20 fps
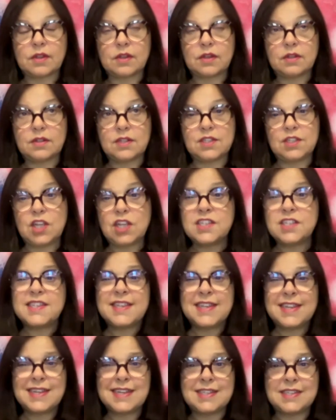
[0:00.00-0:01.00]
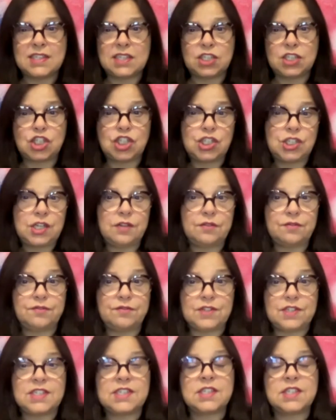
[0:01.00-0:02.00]
It's a
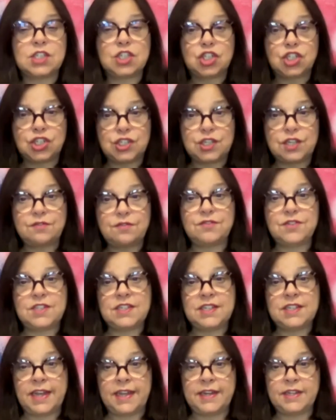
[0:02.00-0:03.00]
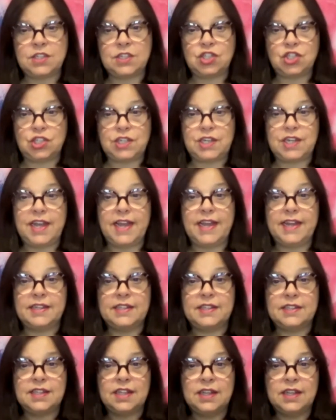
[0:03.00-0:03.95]
shift. It's a shift in energy, and